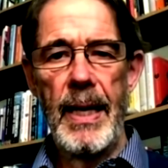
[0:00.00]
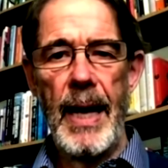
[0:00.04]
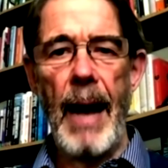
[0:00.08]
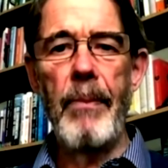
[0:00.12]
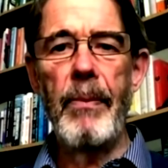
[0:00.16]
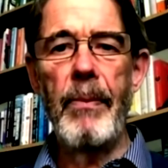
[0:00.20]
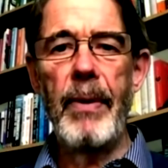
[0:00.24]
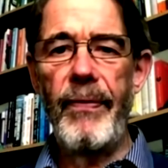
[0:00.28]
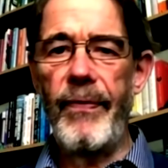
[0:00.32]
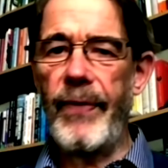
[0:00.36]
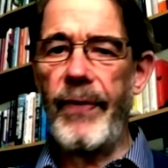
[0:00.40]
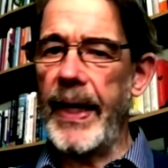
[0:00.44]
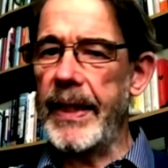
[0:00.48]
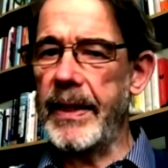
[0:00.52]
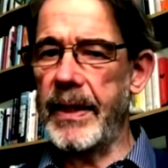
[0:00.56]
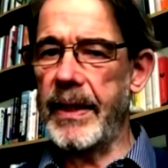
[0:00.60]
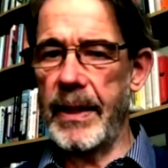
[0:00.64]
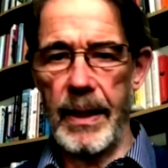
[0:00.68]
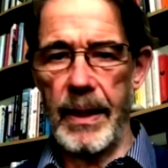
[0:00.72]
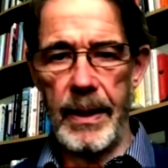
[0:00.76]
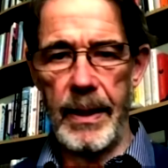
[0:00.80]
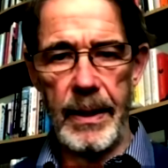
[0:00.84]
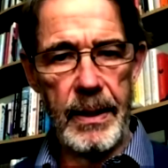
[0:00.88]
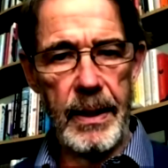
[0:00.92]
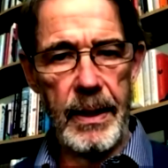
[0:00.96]
And we
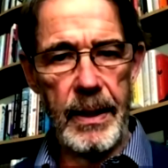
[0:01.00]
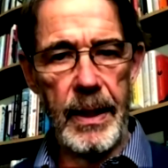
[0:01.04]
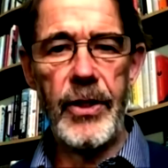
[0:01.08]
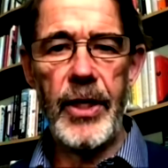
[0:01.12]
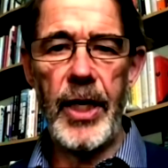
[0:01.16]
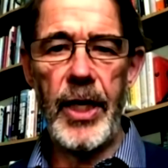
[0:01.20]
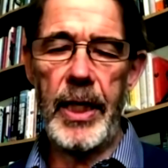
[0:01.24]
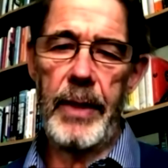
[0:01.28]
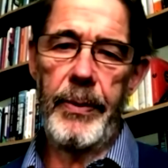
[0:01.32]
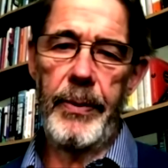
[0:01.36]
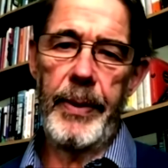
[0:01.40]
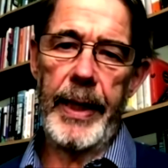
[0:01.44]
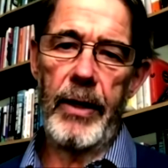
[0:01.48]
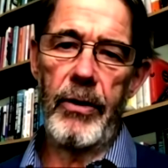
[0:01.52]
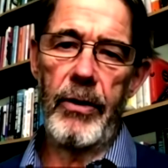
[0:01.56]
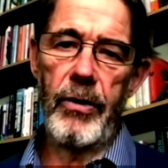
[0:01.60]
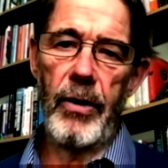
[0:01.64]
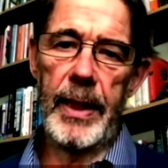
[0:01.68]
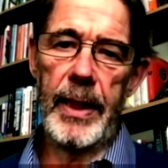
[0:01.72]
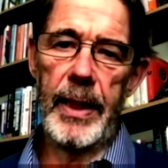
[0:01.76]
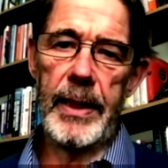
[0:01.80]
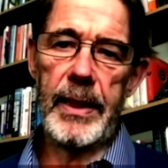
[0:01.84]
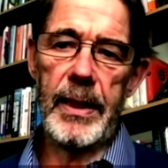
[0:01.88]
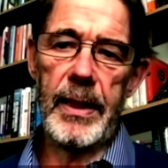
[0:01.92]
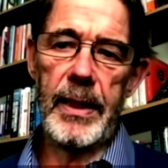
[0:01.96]
face a continuing
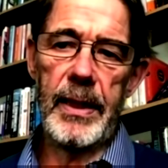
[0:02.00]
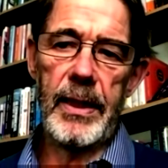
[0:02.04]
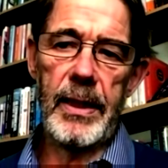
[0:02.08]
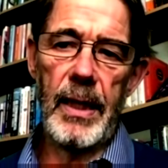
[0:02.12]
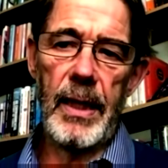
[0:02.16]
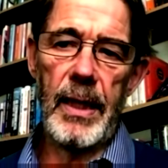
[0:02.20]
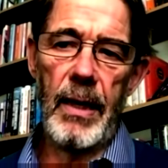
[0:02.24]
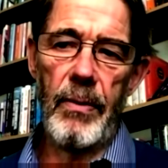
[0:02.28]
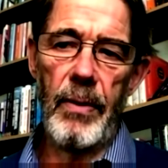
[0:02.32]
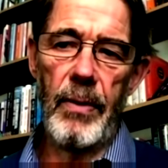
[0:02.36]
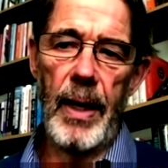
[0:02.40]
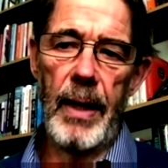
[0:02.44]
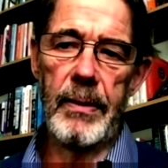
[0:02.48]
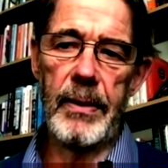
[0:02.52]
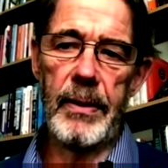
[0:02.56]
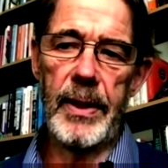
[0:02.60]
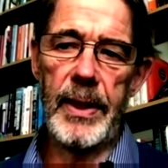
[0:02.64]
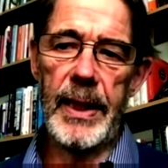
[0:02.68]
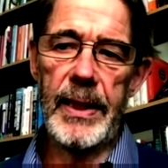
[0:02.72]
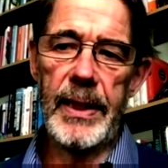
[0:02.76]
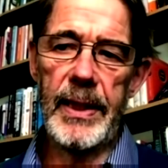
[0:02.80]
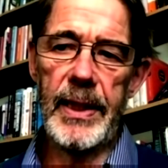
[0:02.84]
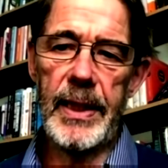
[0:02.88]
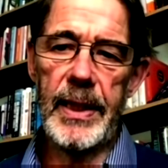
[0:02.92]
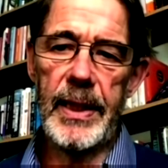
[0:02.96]
crisis around
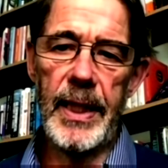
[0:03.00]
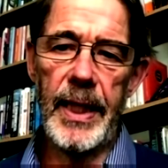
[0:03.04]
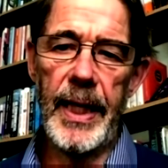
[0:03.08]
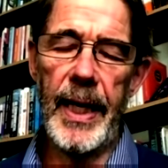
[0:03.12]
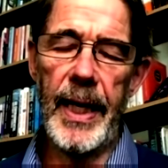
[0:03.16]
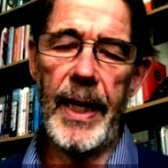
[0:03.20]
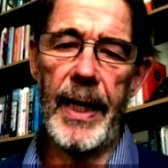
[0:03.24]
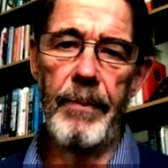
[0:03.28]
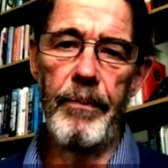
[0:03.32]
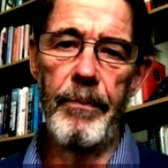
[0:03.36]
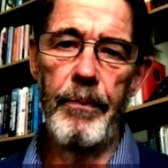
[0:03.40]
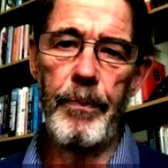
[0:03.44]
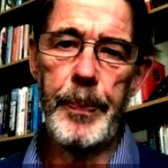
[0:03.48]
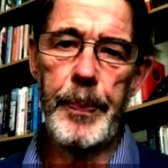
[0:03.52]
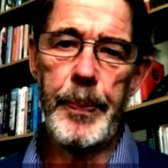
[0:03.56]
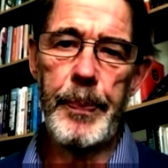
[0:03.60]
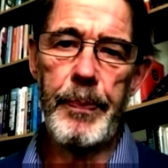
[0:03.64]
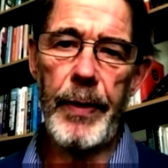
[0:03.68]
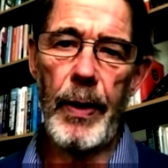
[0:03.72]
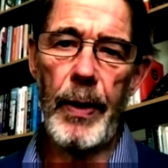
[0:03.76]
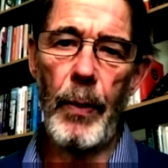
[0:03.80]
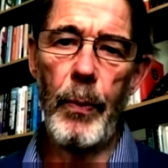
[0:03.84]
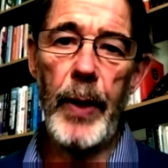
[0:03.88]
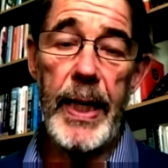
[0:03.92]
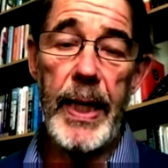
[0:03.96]
this today.
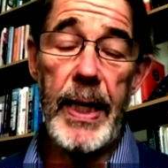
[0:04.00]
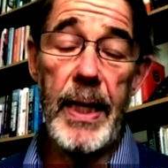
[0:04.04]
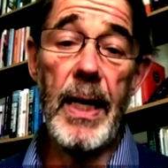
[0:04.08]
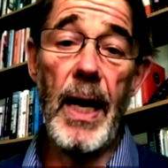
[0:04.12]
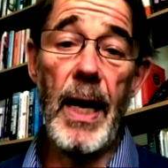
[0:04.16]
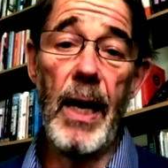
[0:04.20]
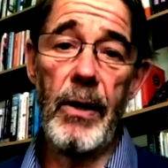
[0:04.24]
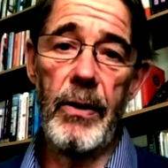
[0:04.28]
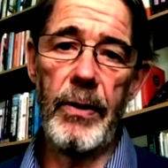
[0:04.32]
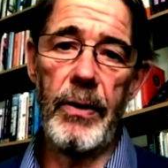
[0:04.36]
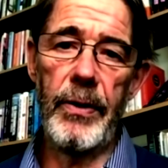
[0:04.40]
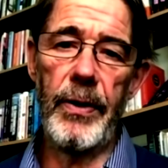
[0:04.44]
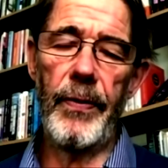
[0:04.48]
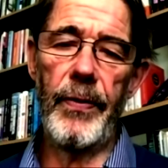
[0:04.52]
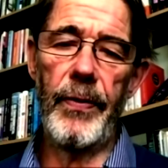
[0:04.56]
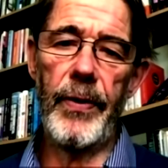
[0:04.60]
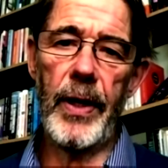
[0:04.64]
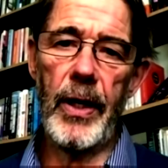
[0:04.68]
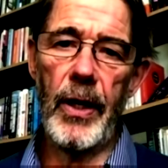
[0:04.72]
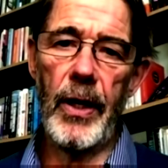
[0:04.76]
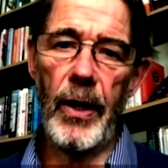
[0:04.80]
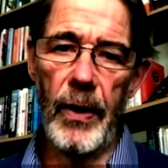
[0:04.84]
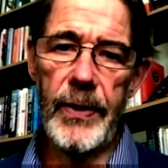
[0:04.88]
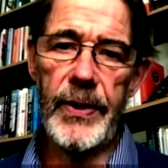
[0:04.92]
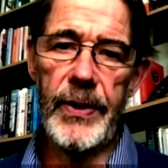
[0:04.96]
We know that
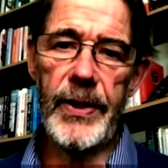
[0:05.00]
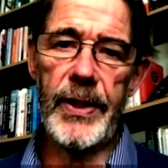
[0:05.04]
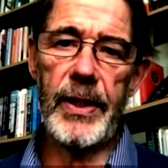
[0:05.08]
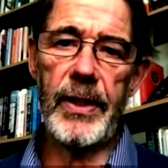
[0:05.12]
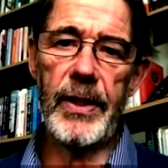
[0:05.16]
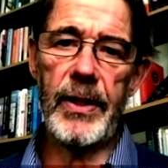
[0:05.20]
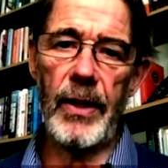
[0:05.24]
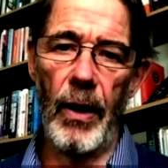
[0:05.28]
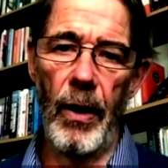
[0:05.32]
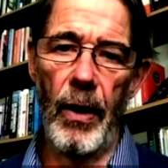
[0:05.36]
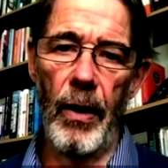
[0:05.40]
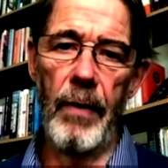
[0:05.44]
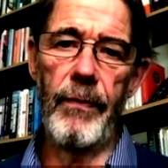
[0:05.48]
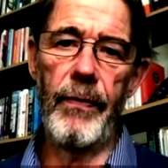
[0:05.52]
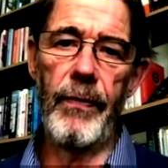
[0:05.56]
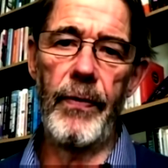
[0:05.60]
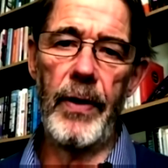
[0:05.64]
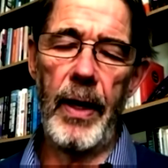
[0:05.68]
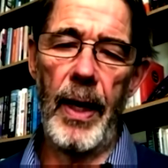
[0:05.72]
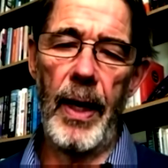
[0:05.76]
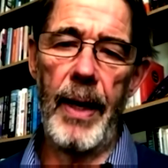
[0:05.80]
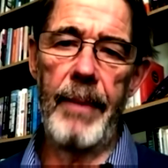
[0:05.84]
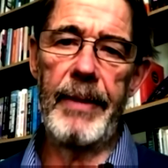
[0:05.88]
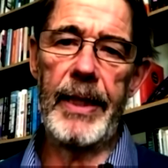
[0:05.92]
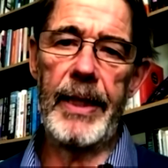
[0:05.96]
the costs of
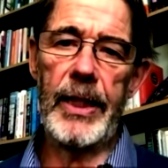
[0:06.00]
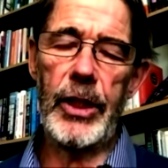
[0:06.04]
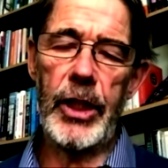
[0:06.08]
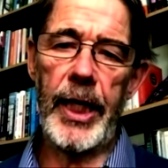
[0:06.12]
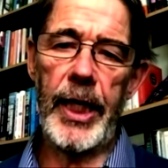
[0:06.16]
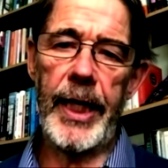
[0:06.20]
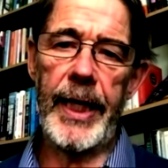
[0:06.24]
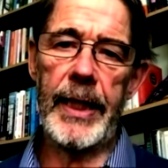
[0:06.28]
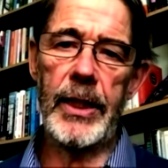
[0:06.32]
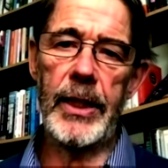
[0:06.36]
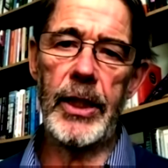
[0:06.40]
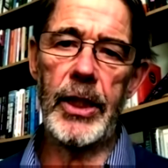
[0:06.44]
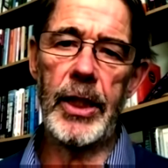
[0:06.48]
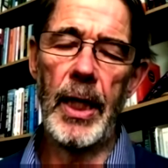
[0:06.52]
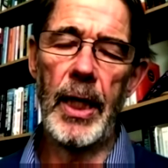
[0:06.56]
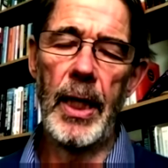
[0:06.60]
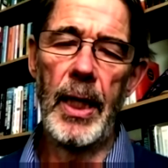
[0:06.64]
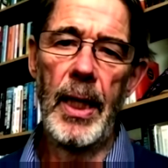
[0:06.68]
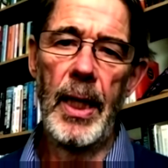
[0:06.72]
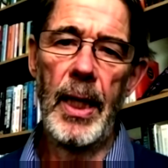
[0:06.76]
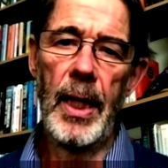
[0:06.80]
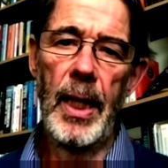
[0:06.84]
climate change